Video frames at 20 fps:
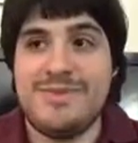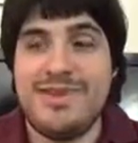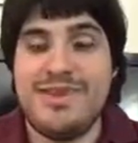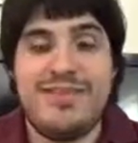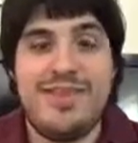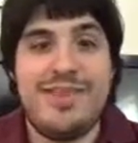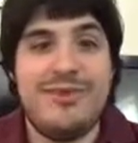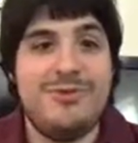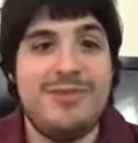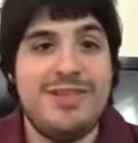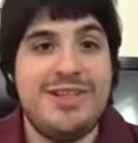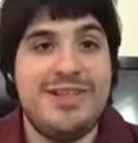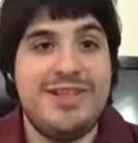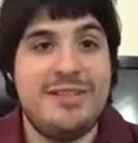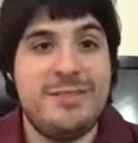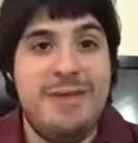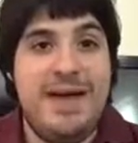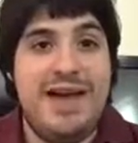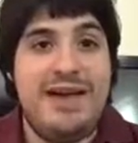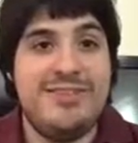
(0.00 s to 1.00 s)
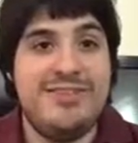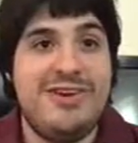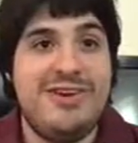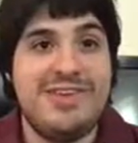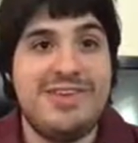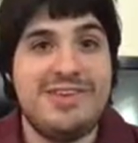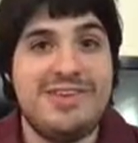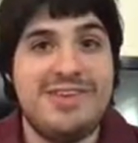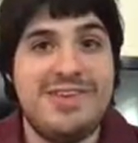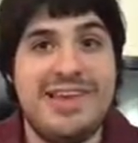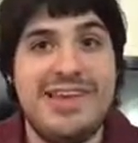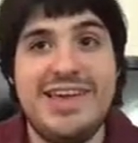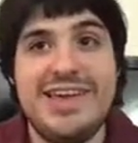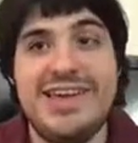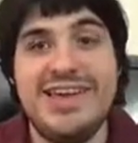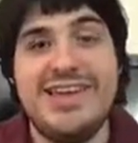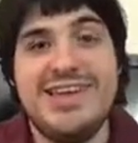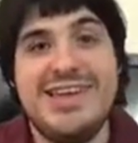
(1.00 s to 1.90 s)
kill anyone in his path, honestly.